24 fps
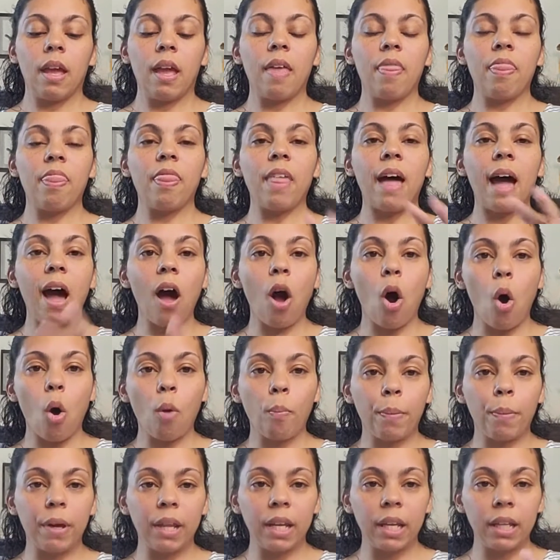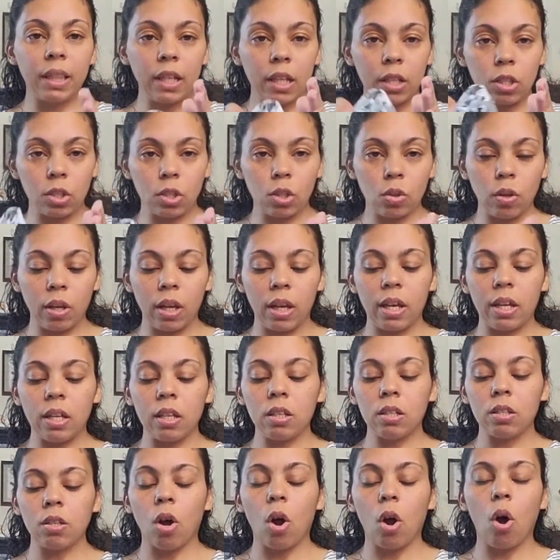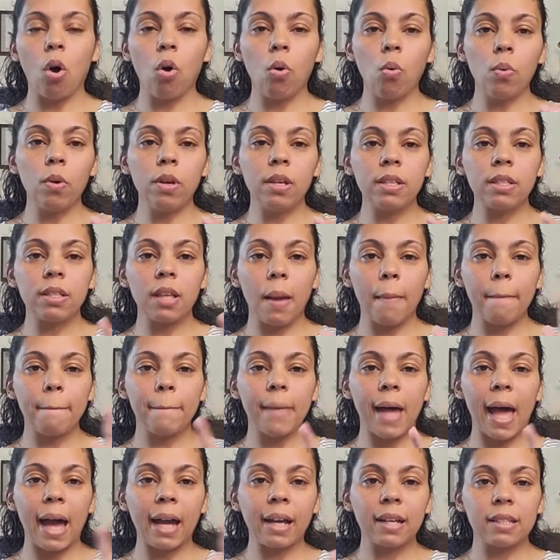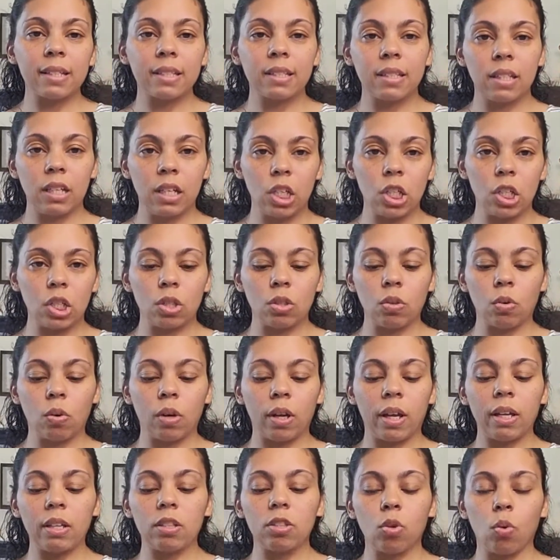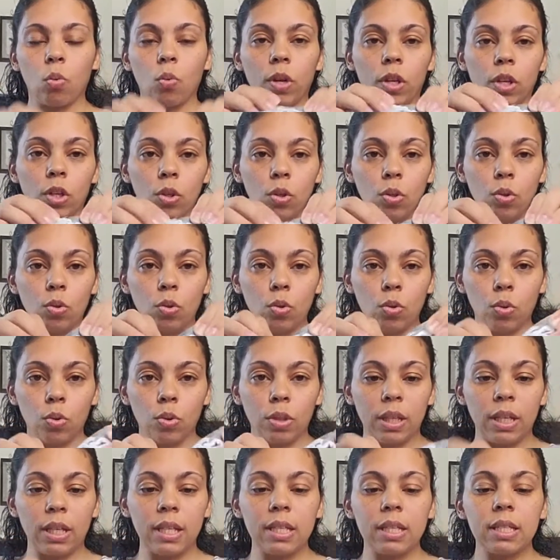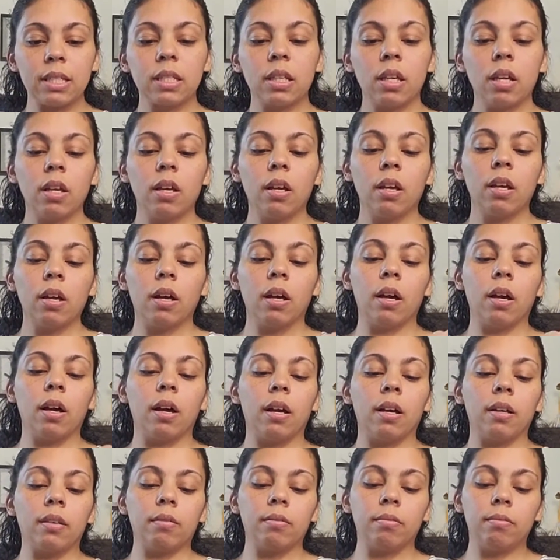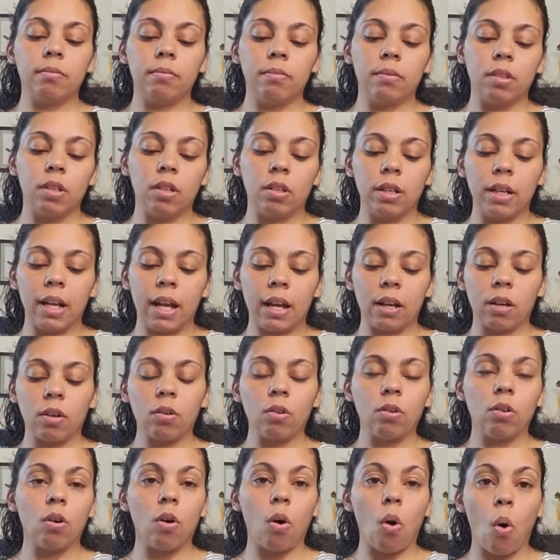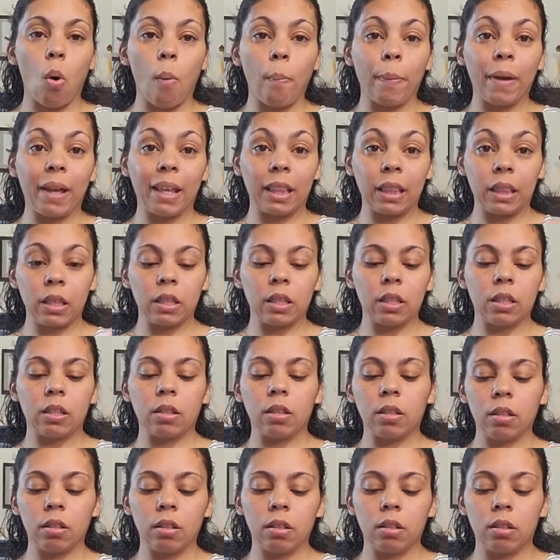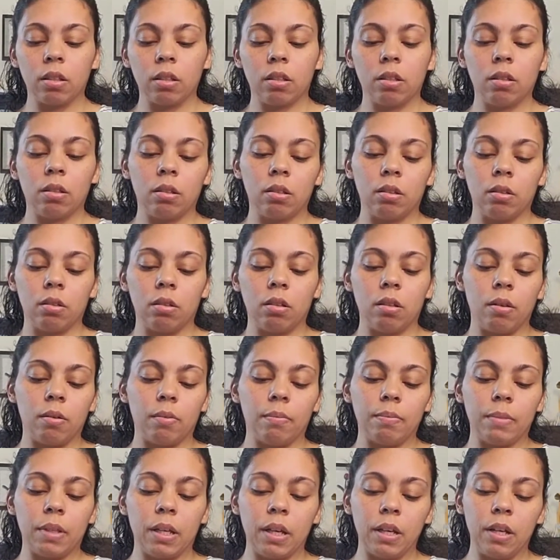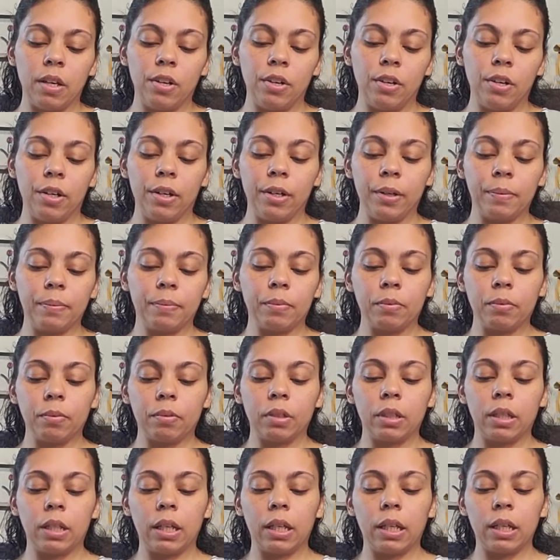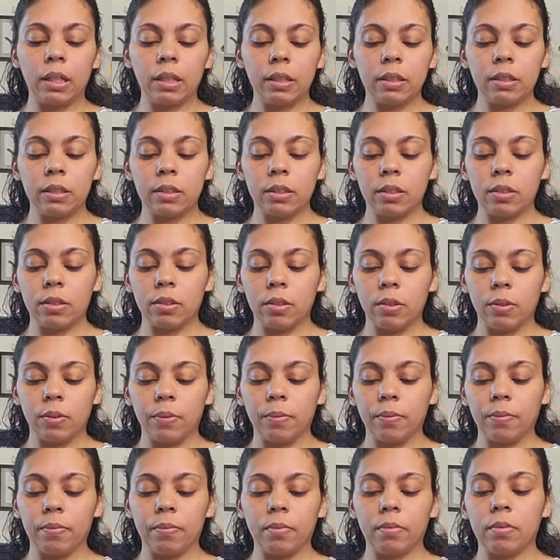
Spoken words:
And that opening, the 2 inch, always backstitch, okay? So when you do this, they're not gonna open the area, okay? So.